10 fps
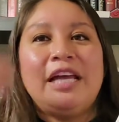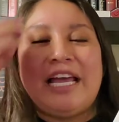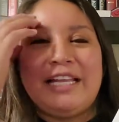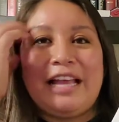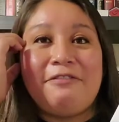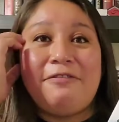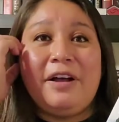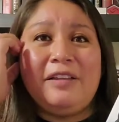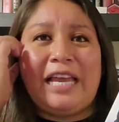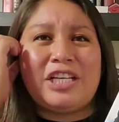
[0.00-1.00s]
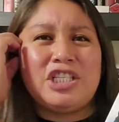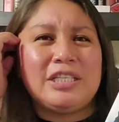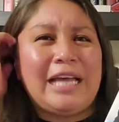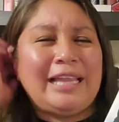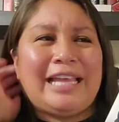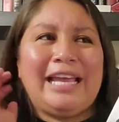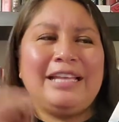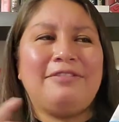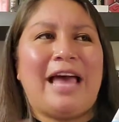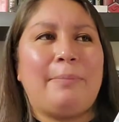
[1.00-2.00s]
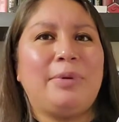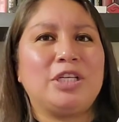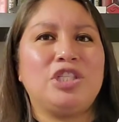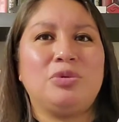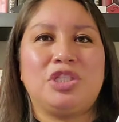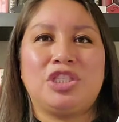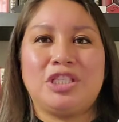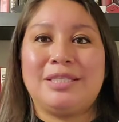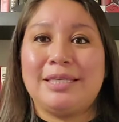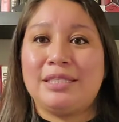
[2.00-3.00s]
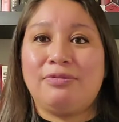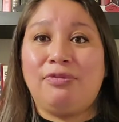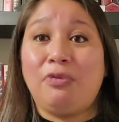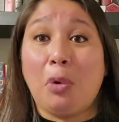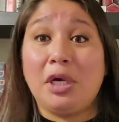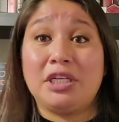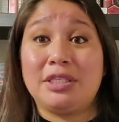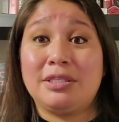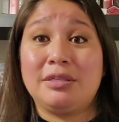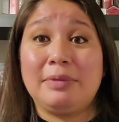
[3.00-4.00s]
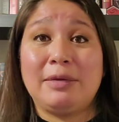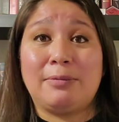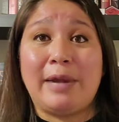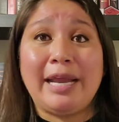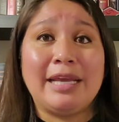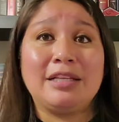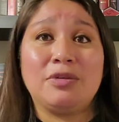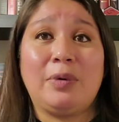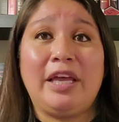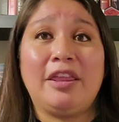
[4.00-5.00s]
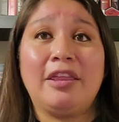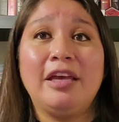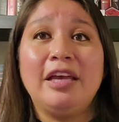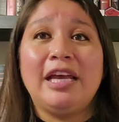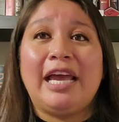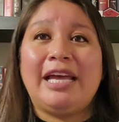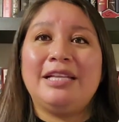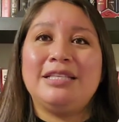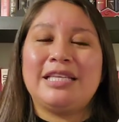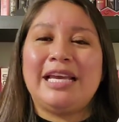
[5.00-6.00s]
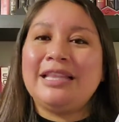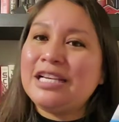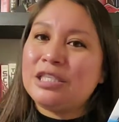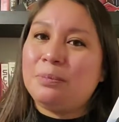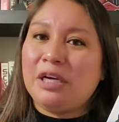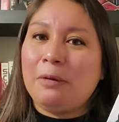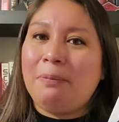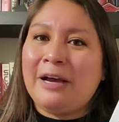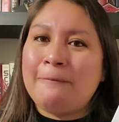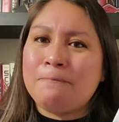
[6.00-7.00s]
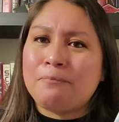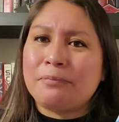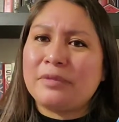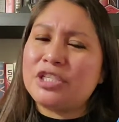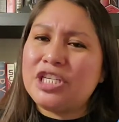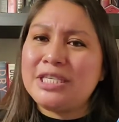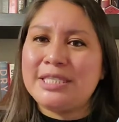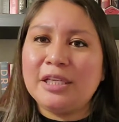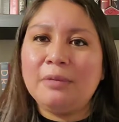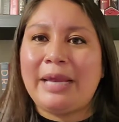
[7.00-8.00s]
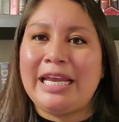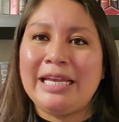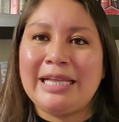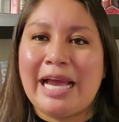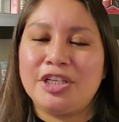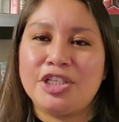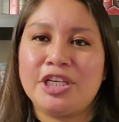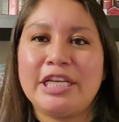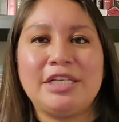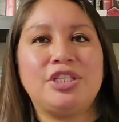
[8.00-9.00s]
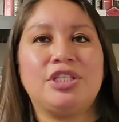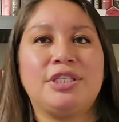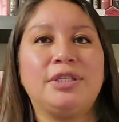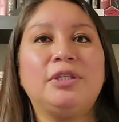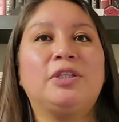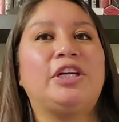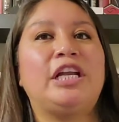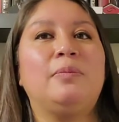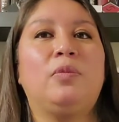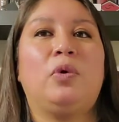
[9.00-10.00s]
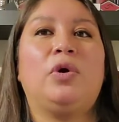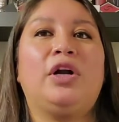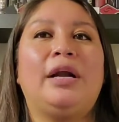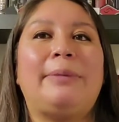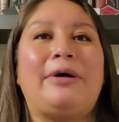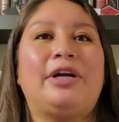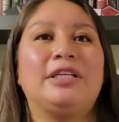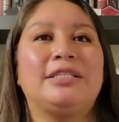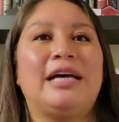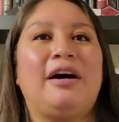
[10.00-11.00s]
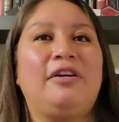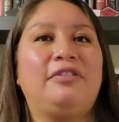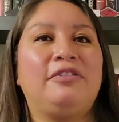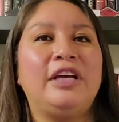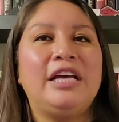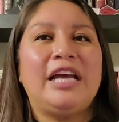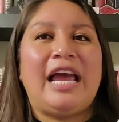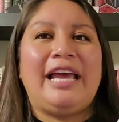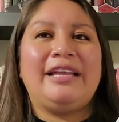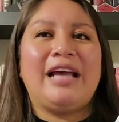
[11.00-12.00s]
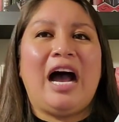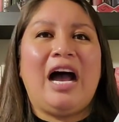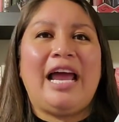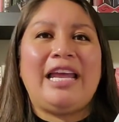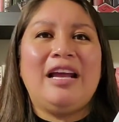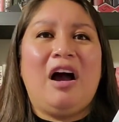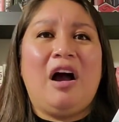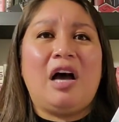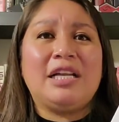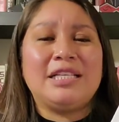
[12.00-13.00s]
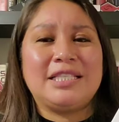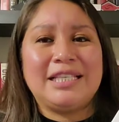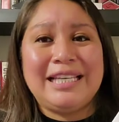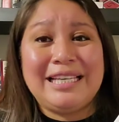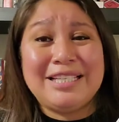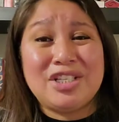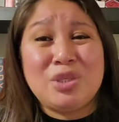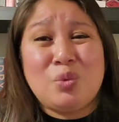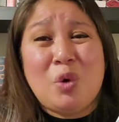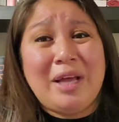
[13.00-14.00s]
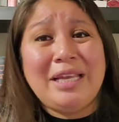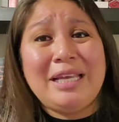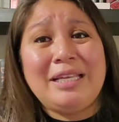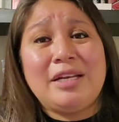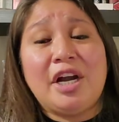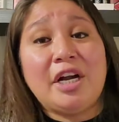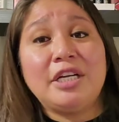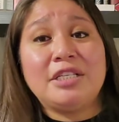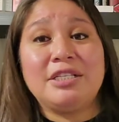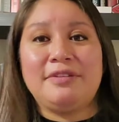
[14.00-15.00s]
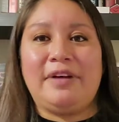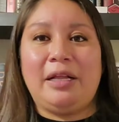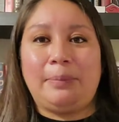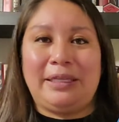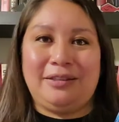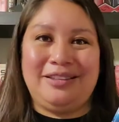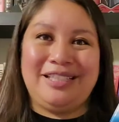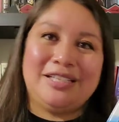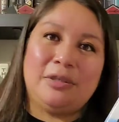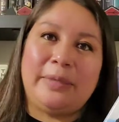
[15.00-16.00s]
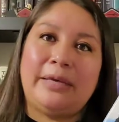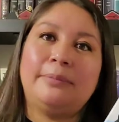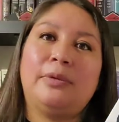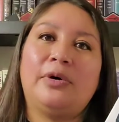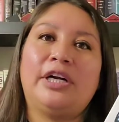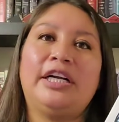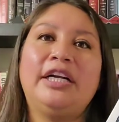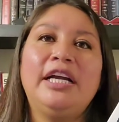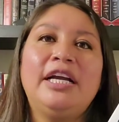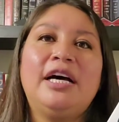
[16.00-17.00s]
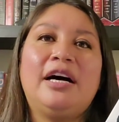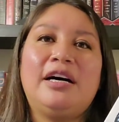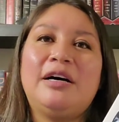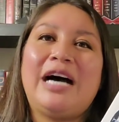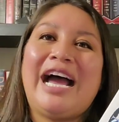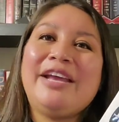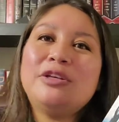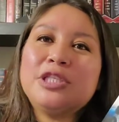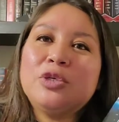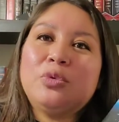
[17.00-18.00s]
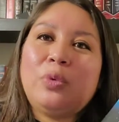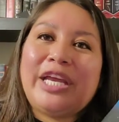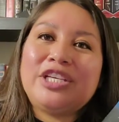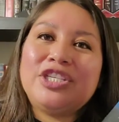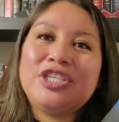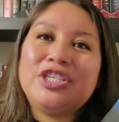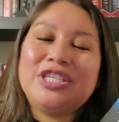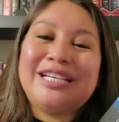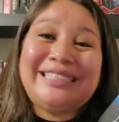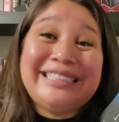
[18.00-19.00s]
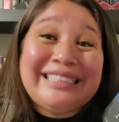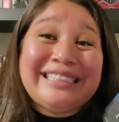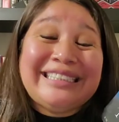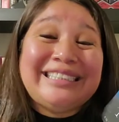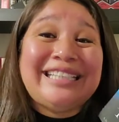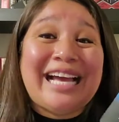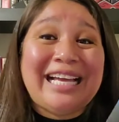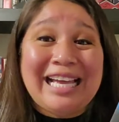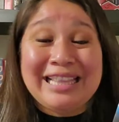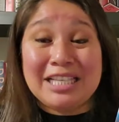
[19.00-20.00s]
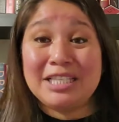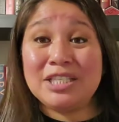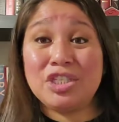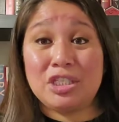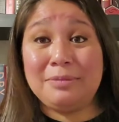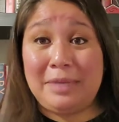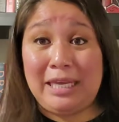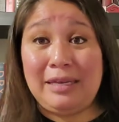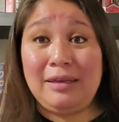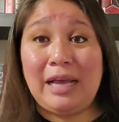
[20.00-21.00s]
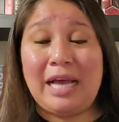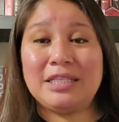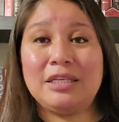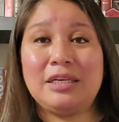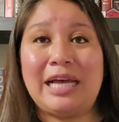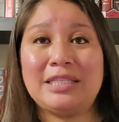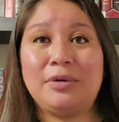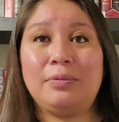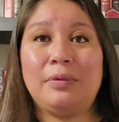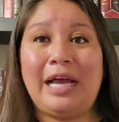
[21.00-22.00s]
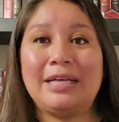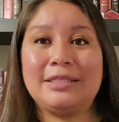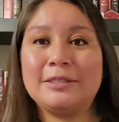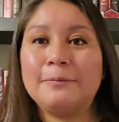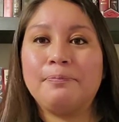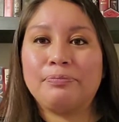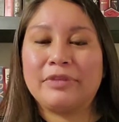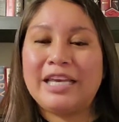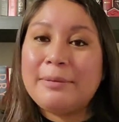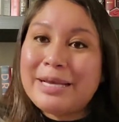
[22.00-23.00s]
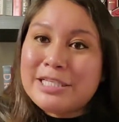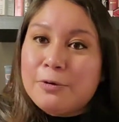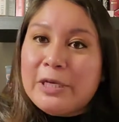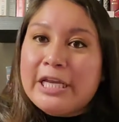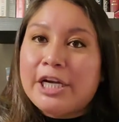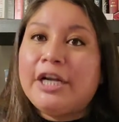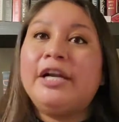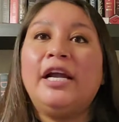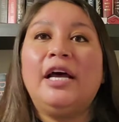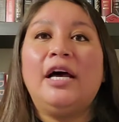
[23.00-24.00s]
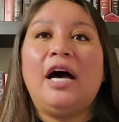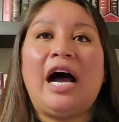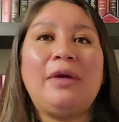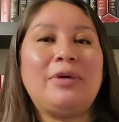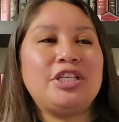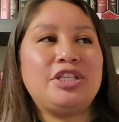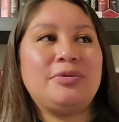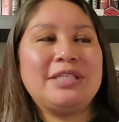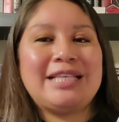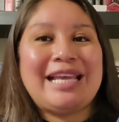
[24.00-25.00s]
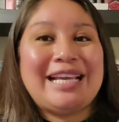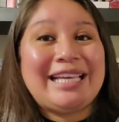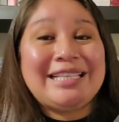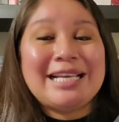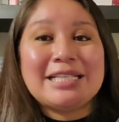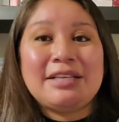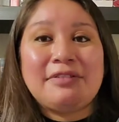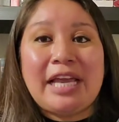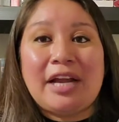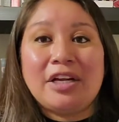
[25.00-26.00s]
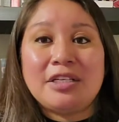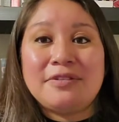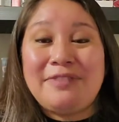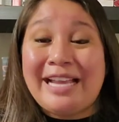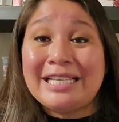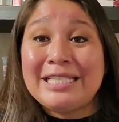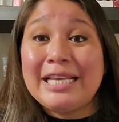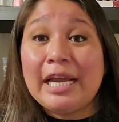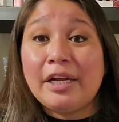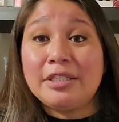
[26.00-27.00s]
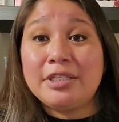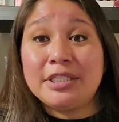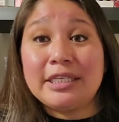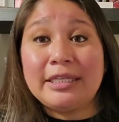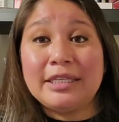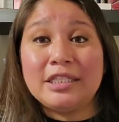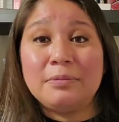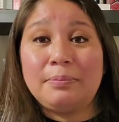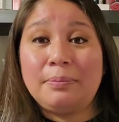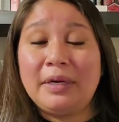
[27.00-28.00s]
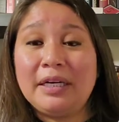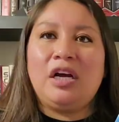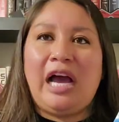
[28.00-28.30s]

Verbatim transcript: And I felt like she, at the end of that book, she was just this force to be reckoned with. And in this book, but she's still making that journey. She's still learning more about herself. And I honestly just wanted her to develop a little bit more. Uh, I also wish... Uh, the, and this is just me as a as a as Kim as a reader, I wish there was like an index of char- fantasy characters in this book.